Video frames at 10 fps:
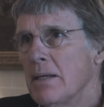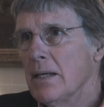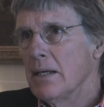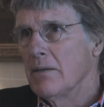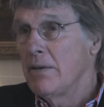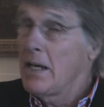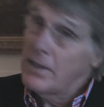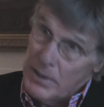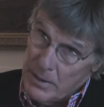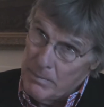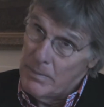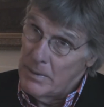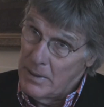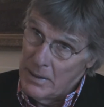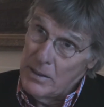and have had their
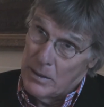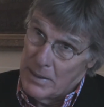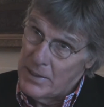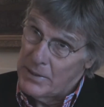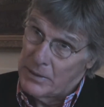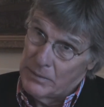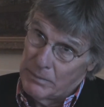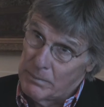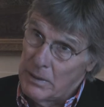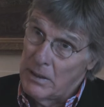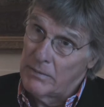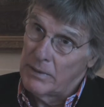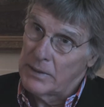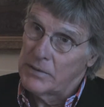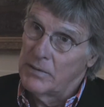ethical
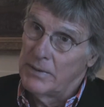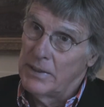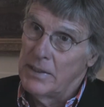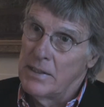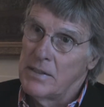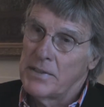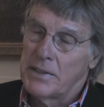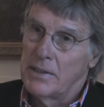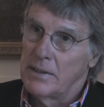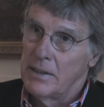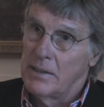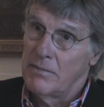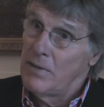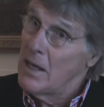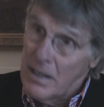conflicts over the years and have
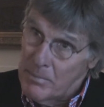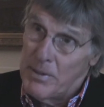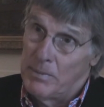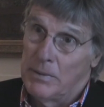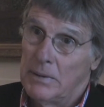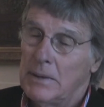fired people.